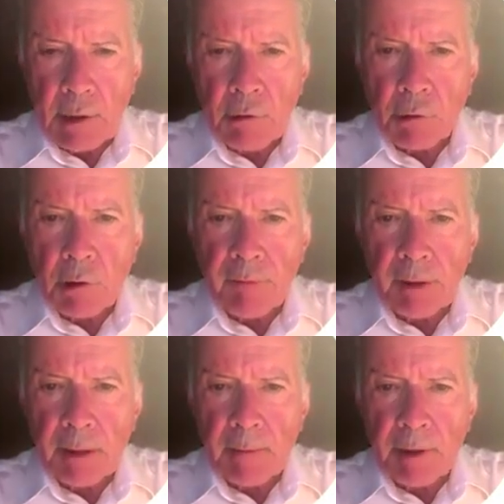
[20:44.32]
social
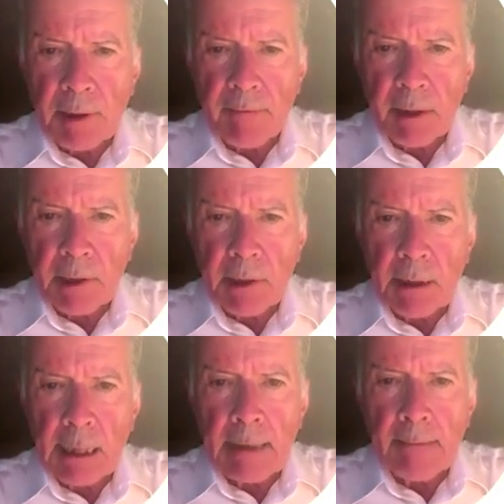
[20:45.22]
fertility
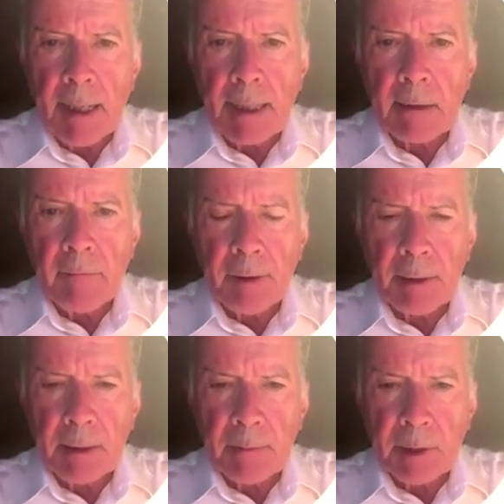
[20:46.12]
preservation and medical
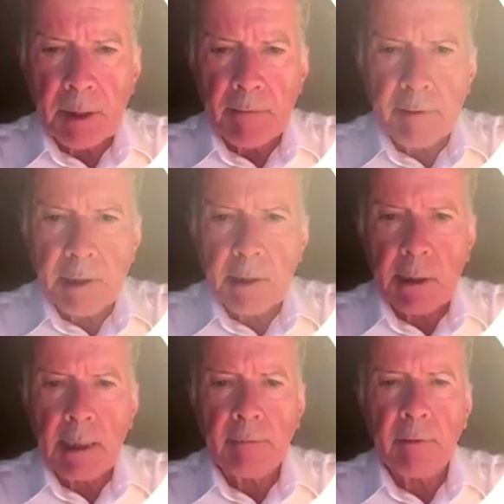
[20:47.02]
fertility preservation,
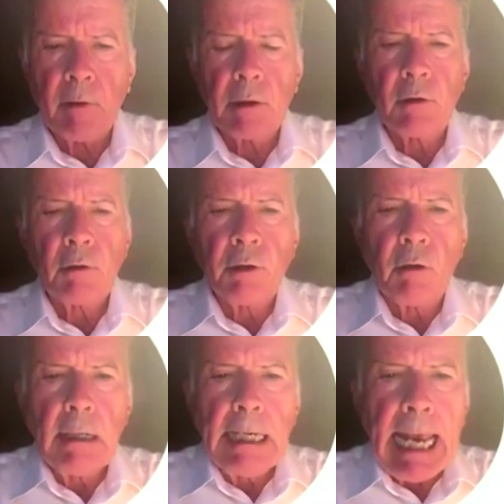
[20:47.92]
and we wanted to
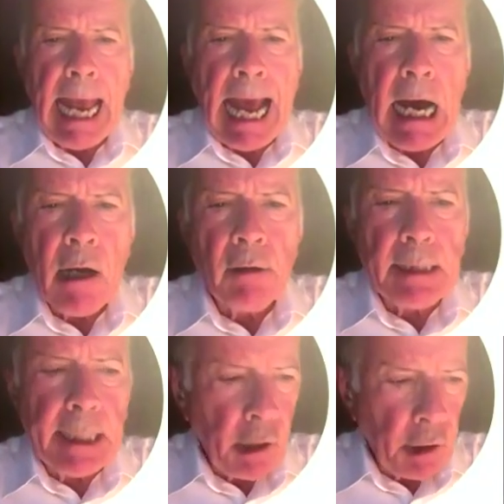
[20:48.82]
know how
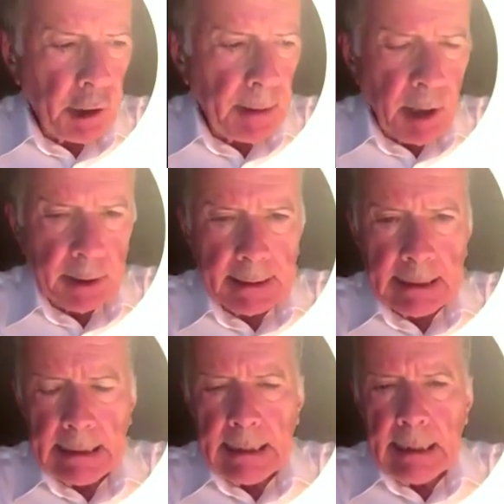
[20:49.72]
they heard about it.
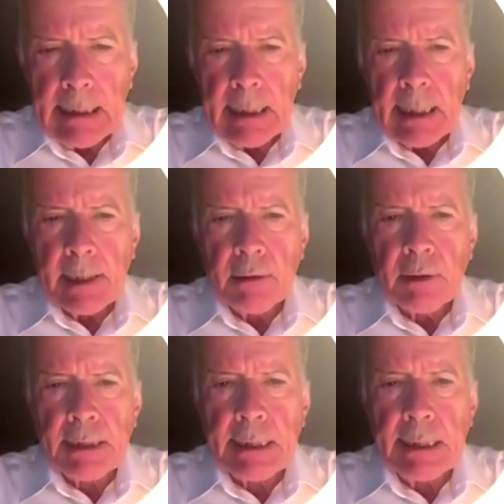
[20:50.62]
And
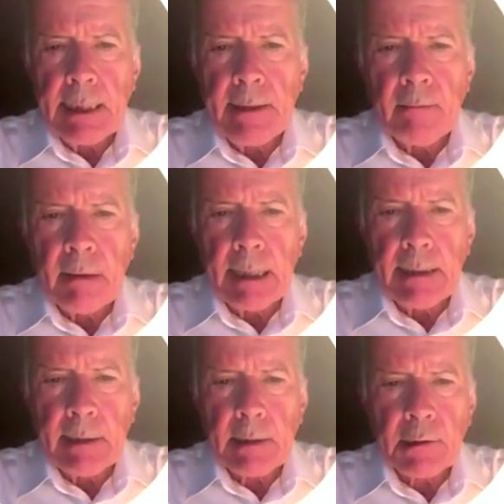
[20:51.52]
you see in
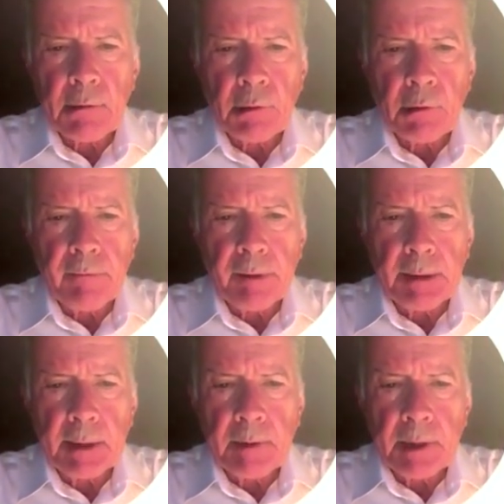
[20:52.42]
red is social
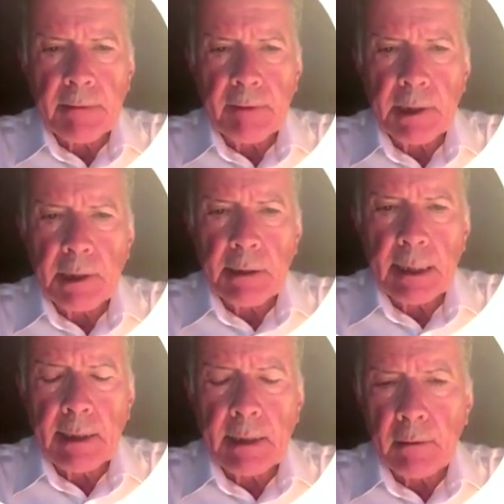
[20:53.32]
fertility preservation
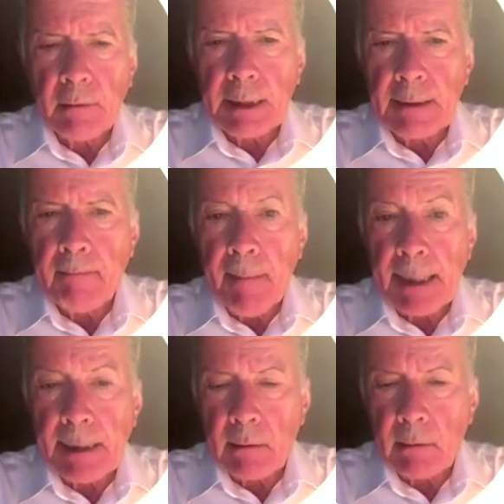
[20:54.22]
and in green
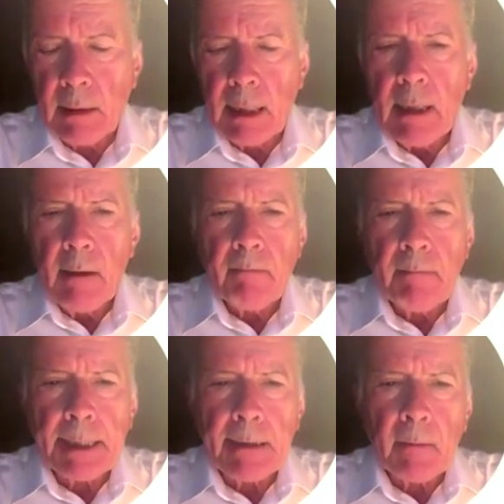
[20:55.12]
medical,
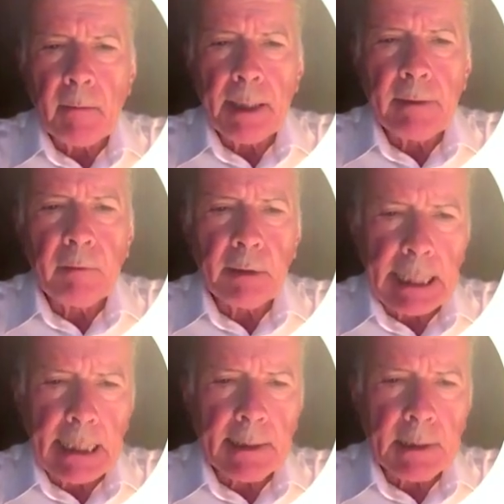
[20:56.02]
medical being for
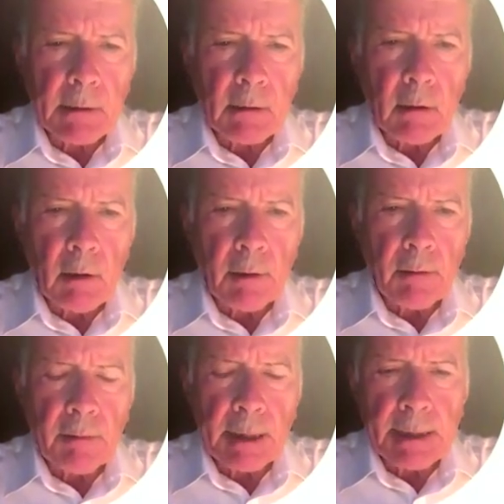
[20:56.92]
cancer or
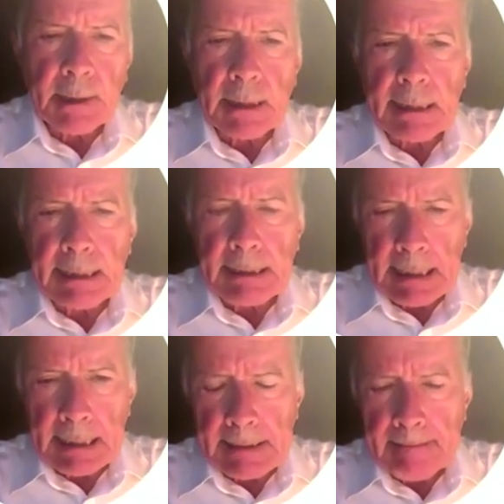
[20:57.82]
the reasons like
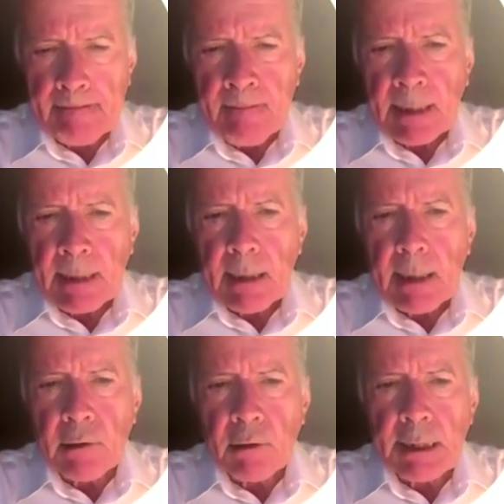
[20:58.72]
this.
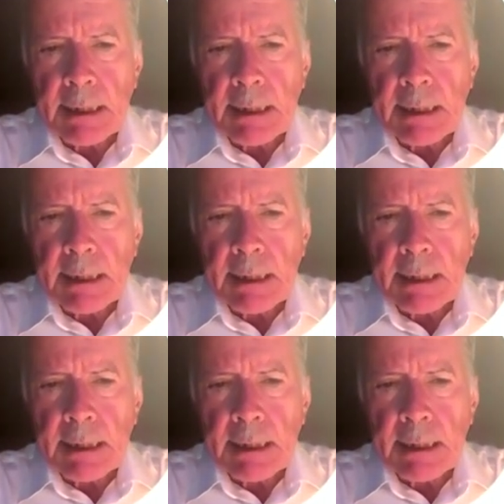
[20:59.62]
And you